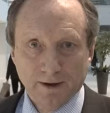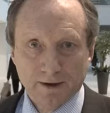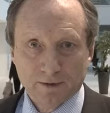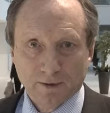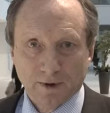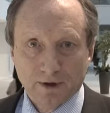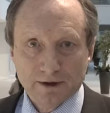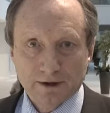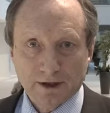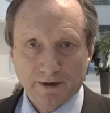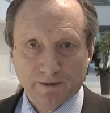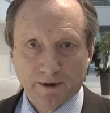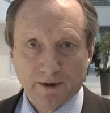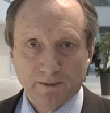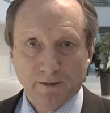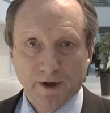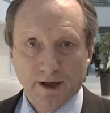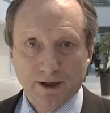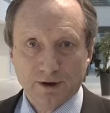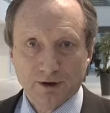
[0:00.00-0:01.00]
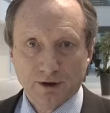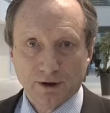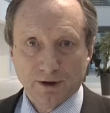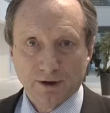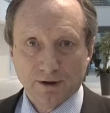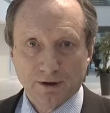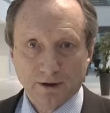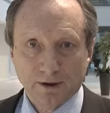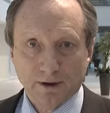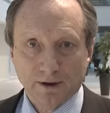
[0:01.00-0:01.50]
as well as having
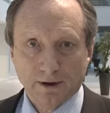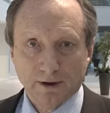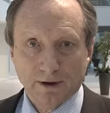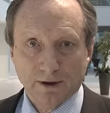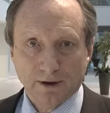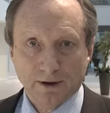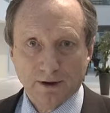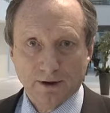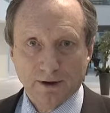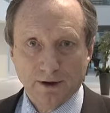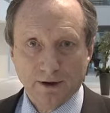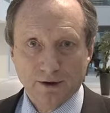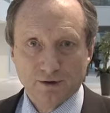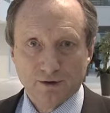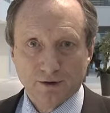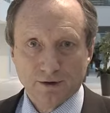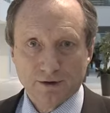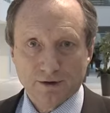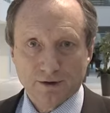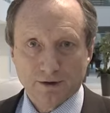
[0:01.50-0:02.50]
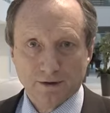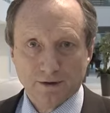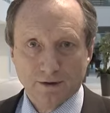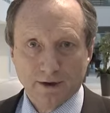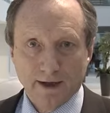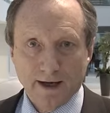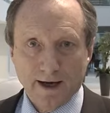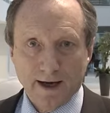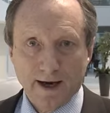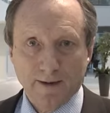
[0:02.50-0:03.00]
major uh, injuries to
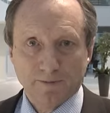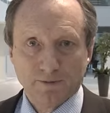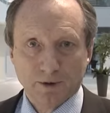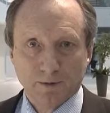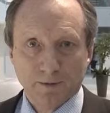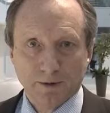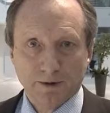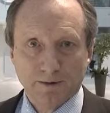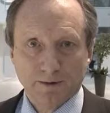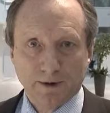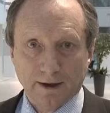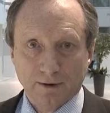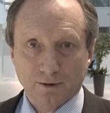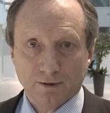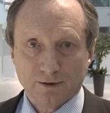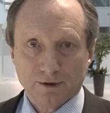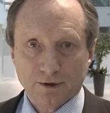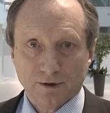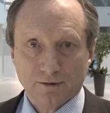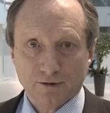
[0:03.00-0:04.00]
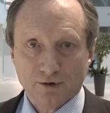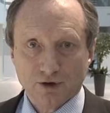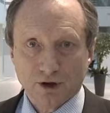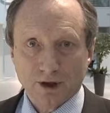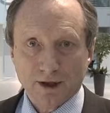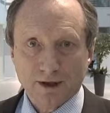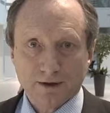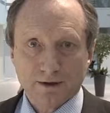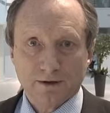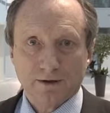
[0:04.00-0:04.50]
the abdomen and also the
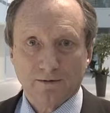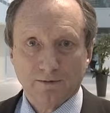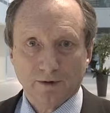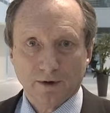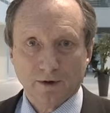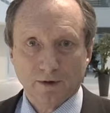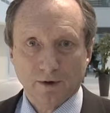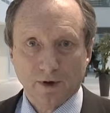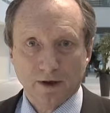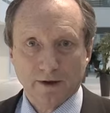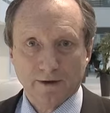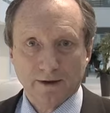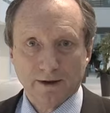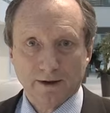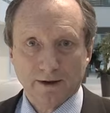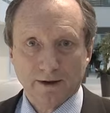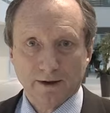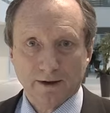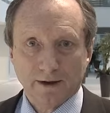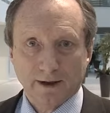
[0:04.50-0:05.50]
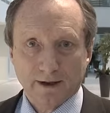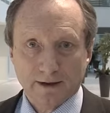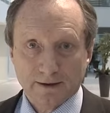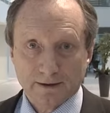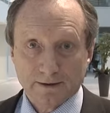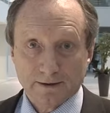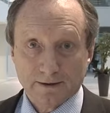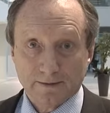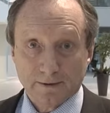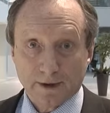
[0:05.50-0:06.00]
chest, requiring, uh,
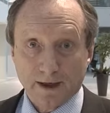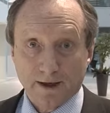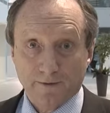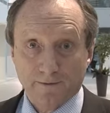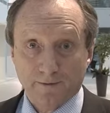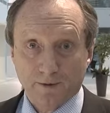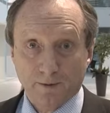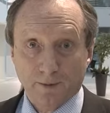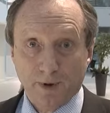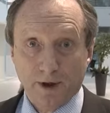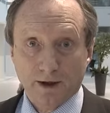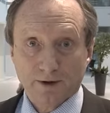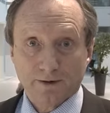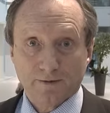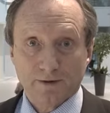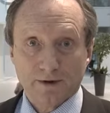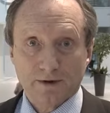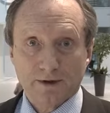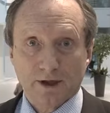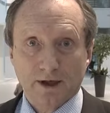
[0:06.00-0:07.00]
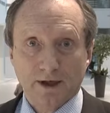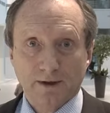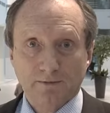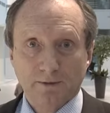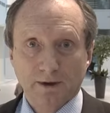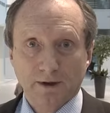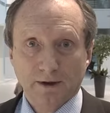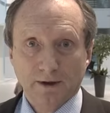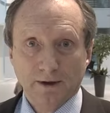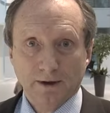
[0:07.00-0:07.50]
for part of the
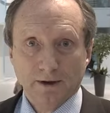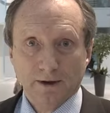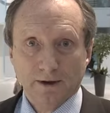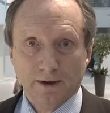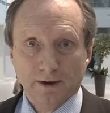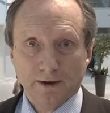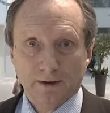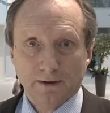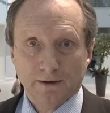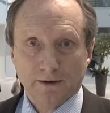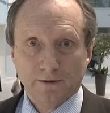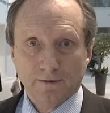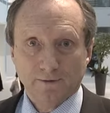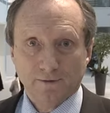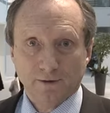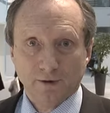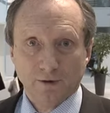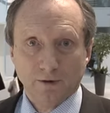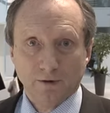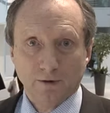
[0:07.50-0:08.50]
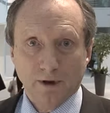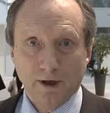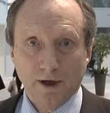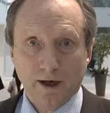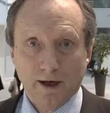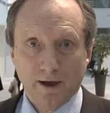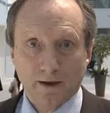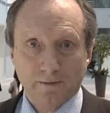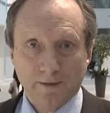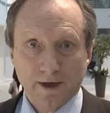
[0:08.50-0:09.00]
time, uh, full
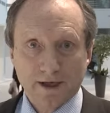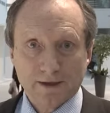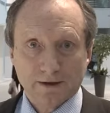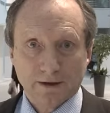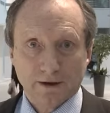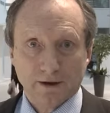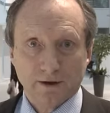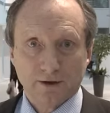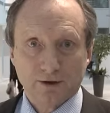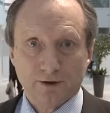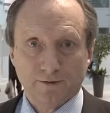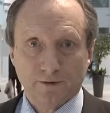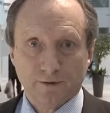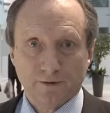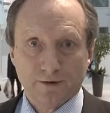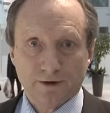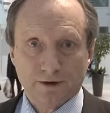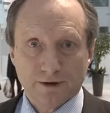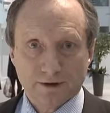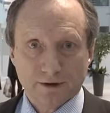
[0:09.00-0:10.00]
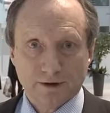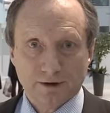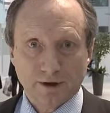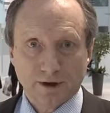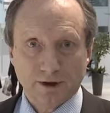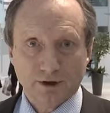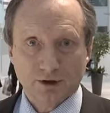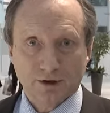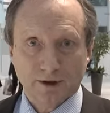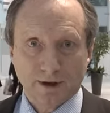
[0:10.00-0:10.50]
heart massage for
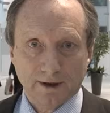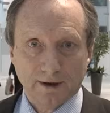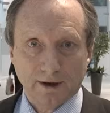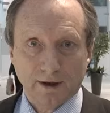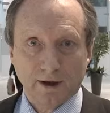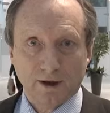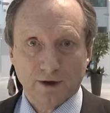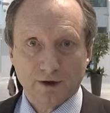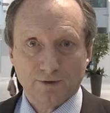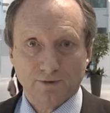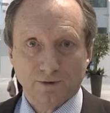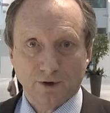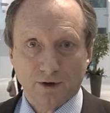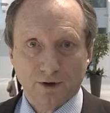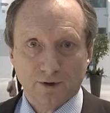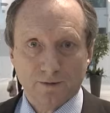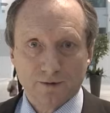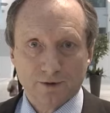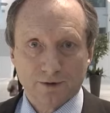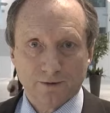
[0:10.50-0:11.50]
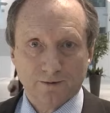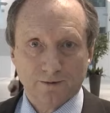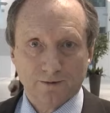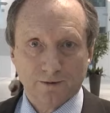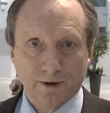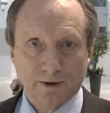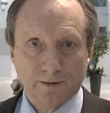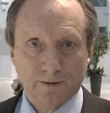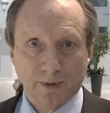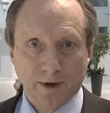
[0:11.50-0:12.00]
resuscitation and large volumes
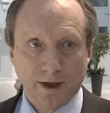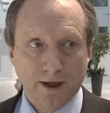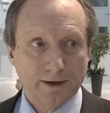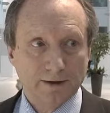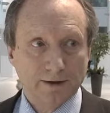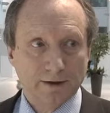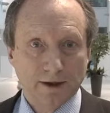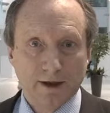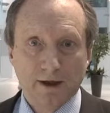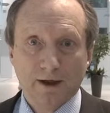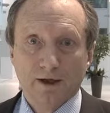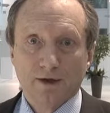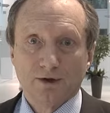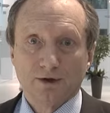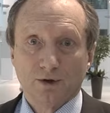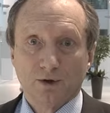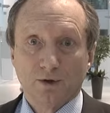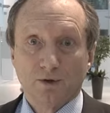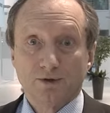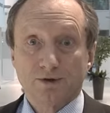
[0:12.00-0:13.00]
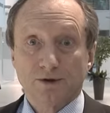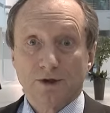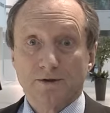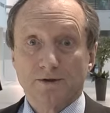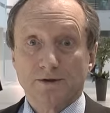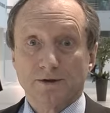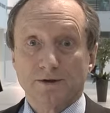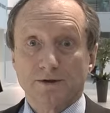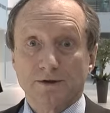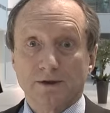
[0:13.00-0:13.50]
of uh, blood. She
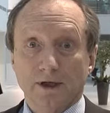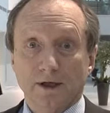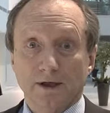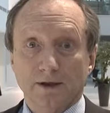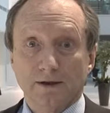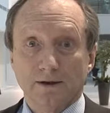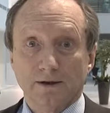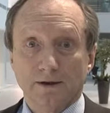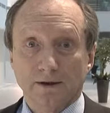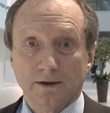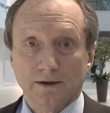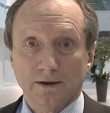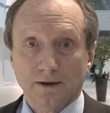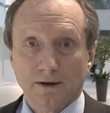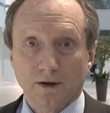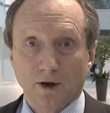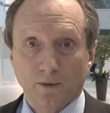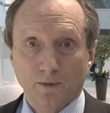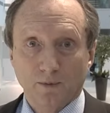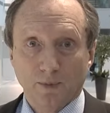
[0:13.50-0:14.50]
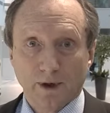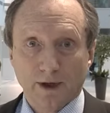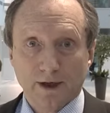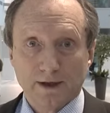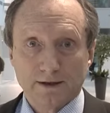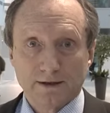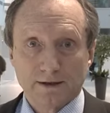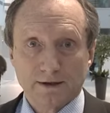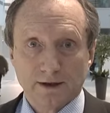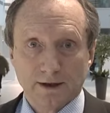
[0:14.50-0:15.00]
also sustained uh,
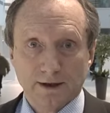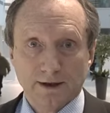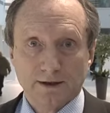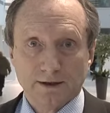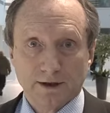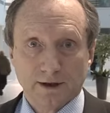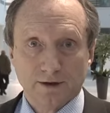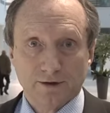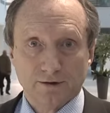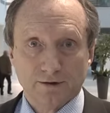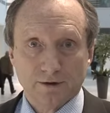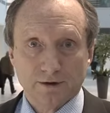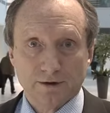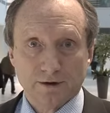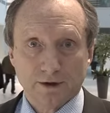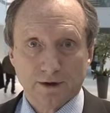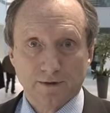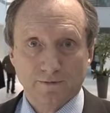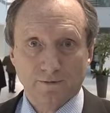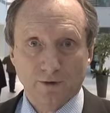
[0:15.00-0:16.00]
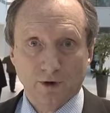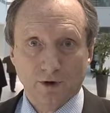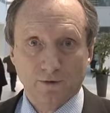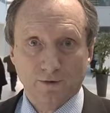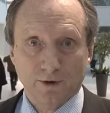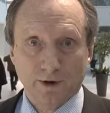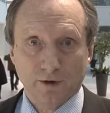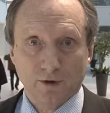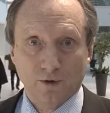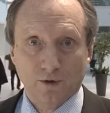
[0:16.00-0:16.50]
complex skeletal injuries
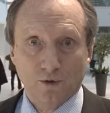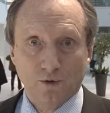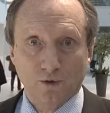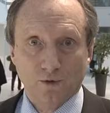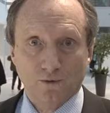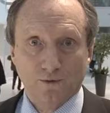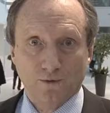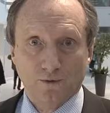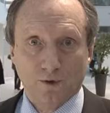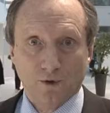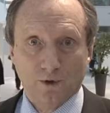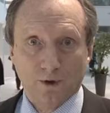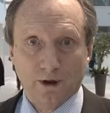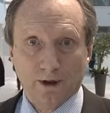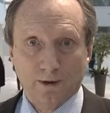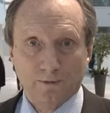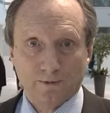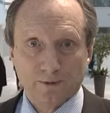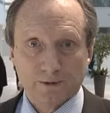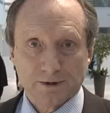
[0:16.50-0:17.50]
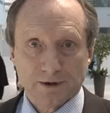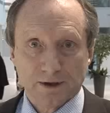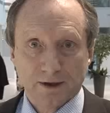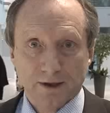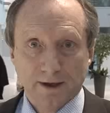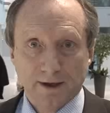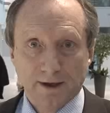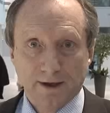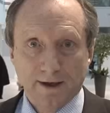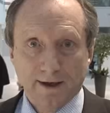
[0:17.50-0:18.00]
involving all four limbs
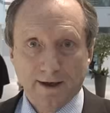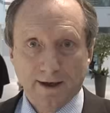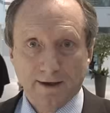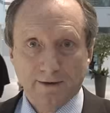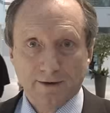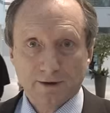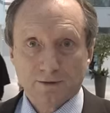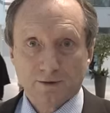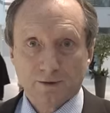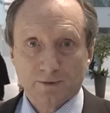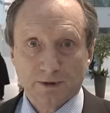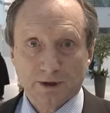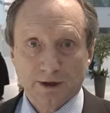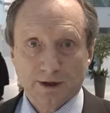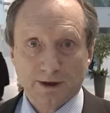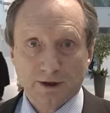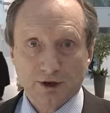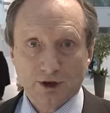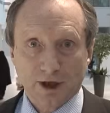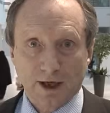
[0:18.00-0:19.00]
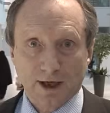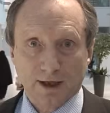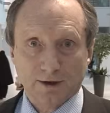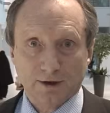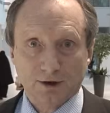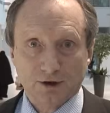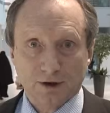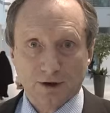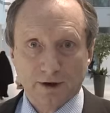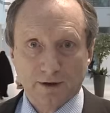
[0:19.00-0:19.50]
and this was particularly
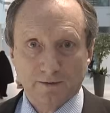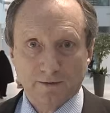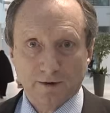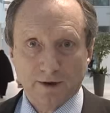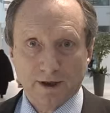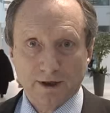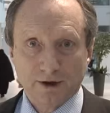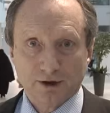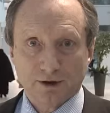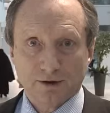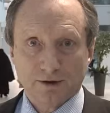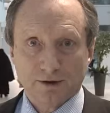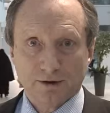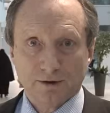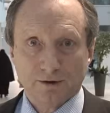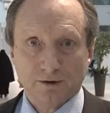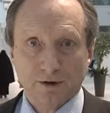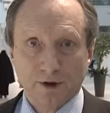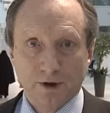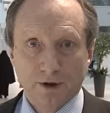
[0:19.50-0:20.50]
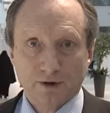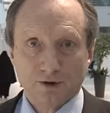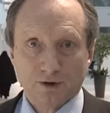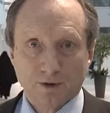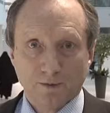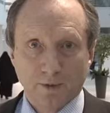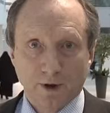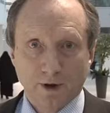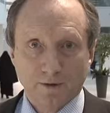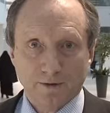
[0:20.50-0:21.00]
challenging in relation to,
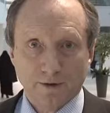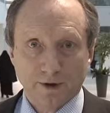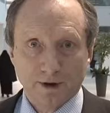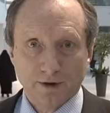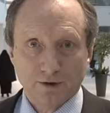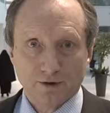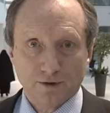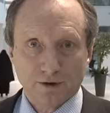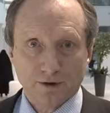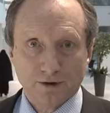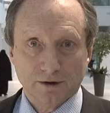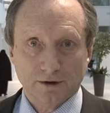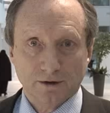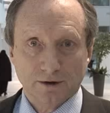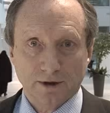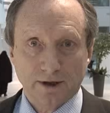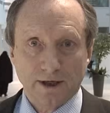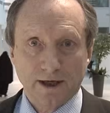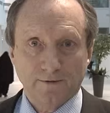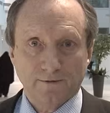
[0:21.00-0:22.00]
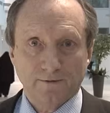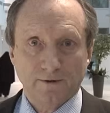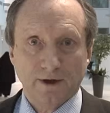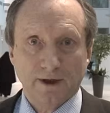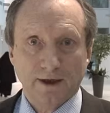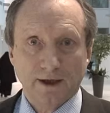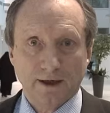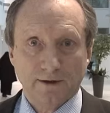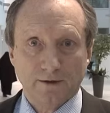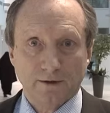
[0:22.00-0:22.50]
to both the injury to her left
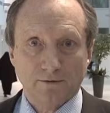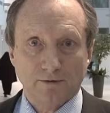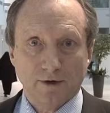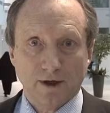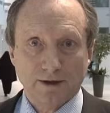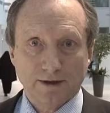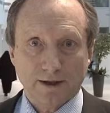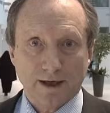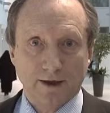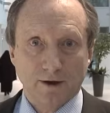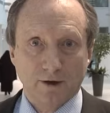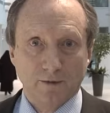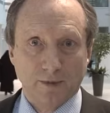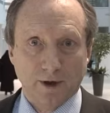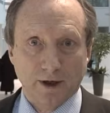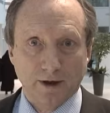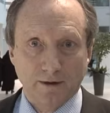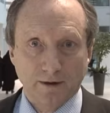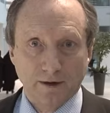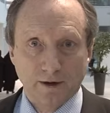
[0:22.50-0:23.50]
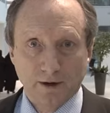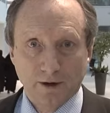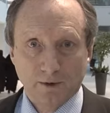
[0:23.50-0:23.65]
knee and her right elbow,